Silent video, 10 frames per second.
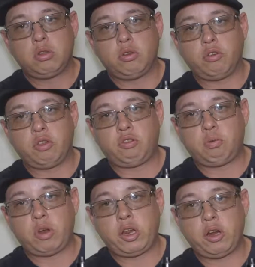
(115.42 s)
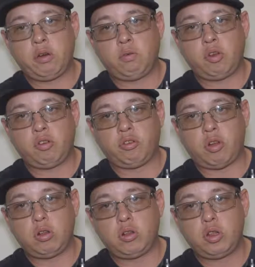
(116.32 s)
There's this one here, which is
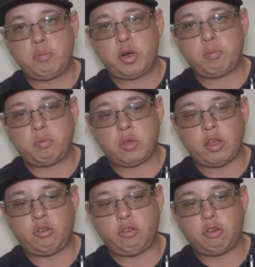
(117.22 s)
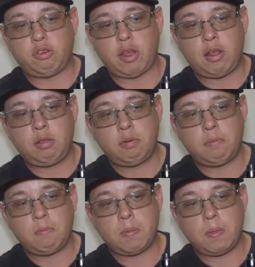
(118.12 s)
all aluminum, as you can tell.
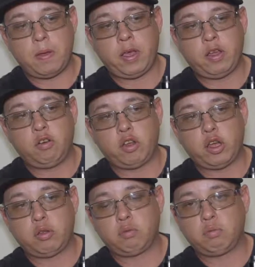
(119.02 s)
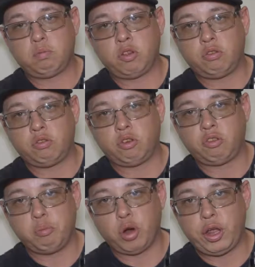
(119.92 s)
And this is
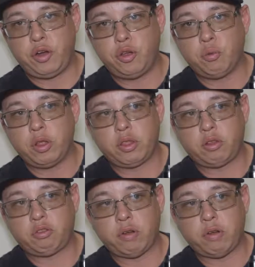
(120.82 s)
just a brand new one that's